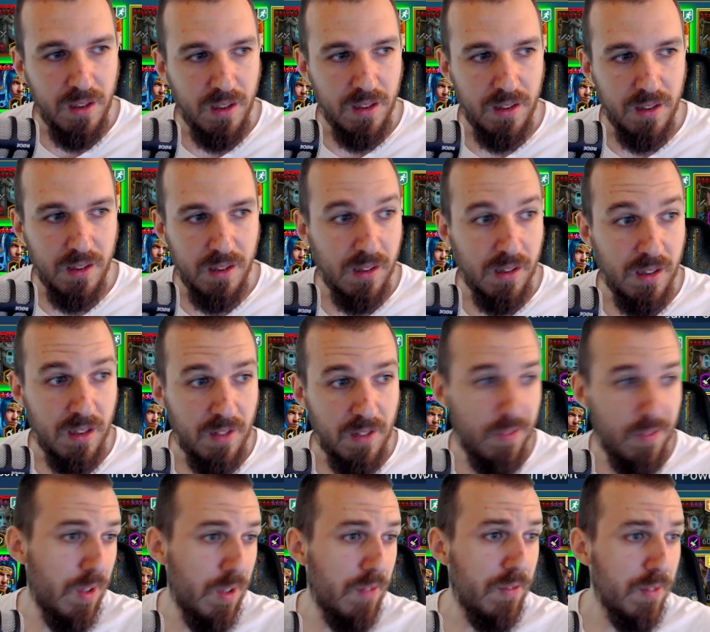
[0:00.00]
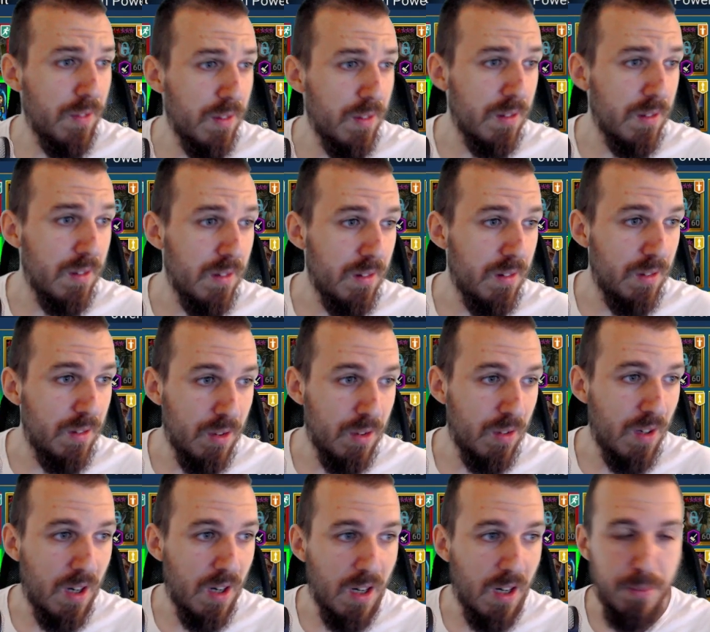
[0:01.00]
If you have a
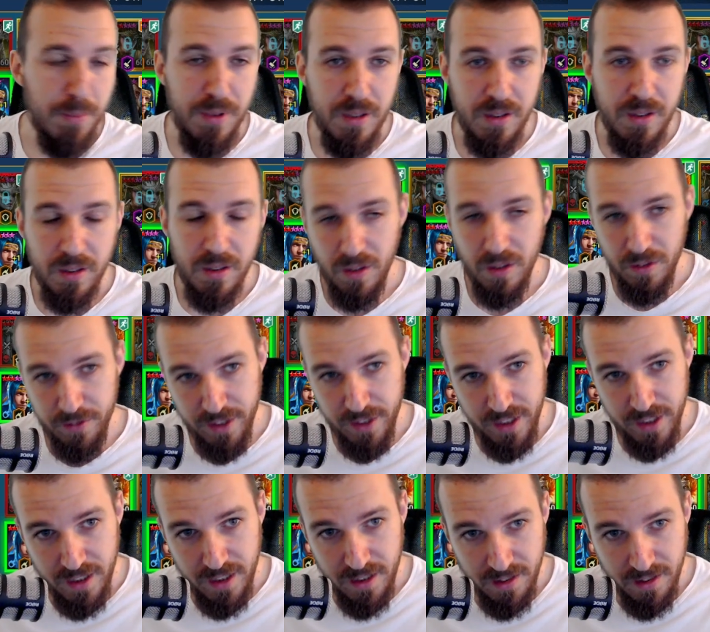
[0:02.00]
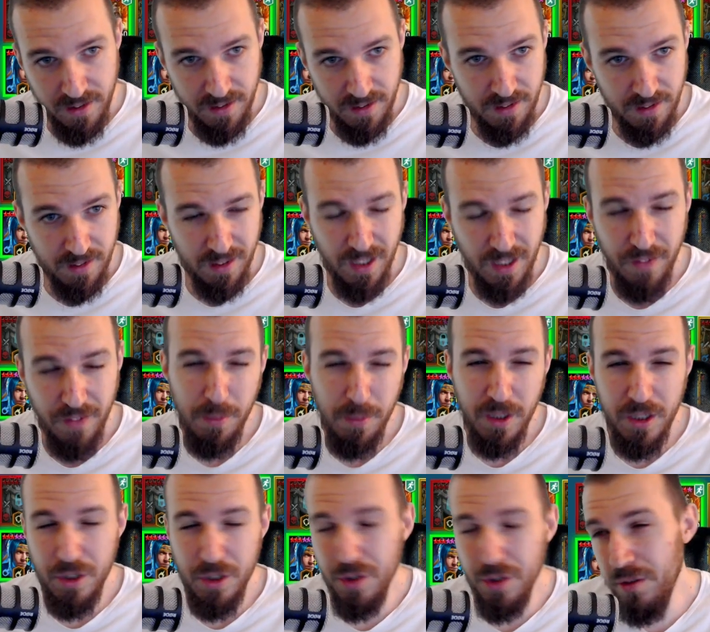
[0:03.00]
arbiter already, everybody
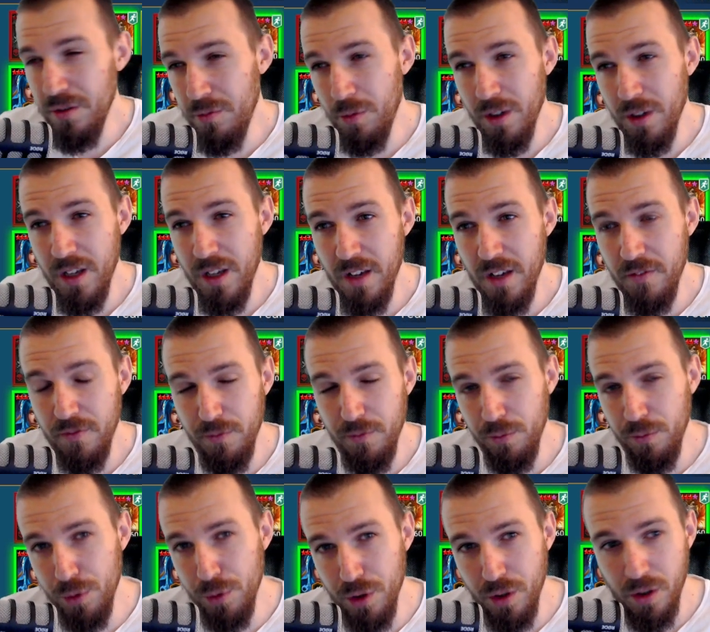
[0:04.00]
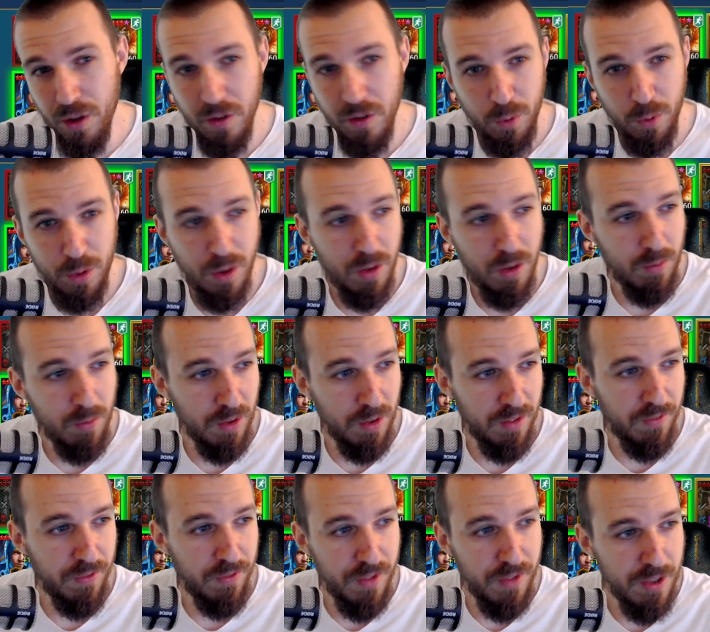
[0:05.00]
should have Wukong. Wukong was a
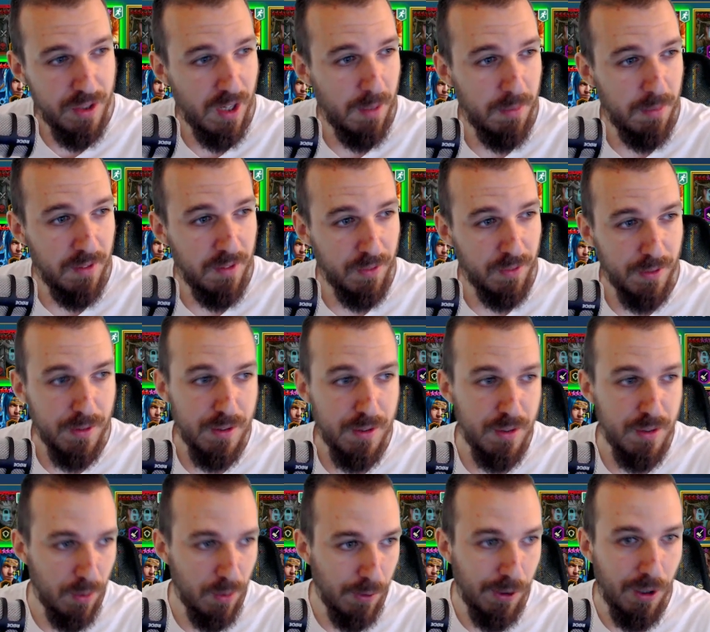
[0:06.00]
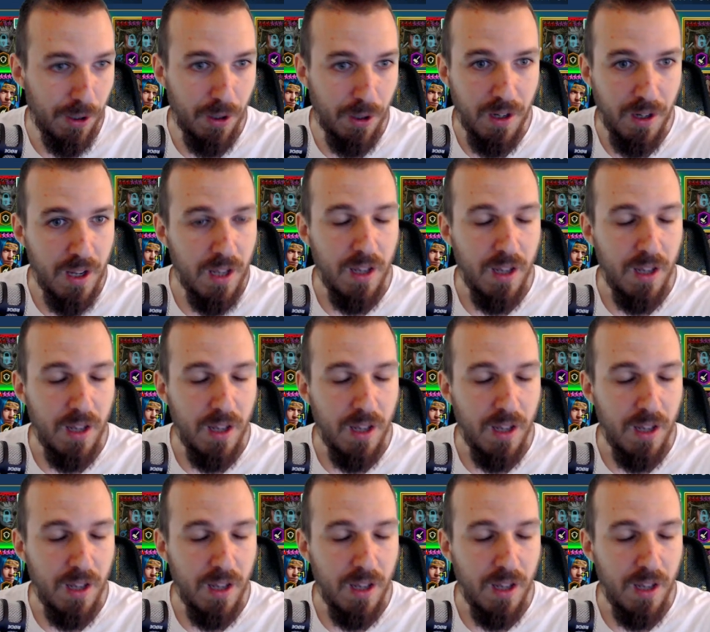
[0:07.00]
free champion for so long.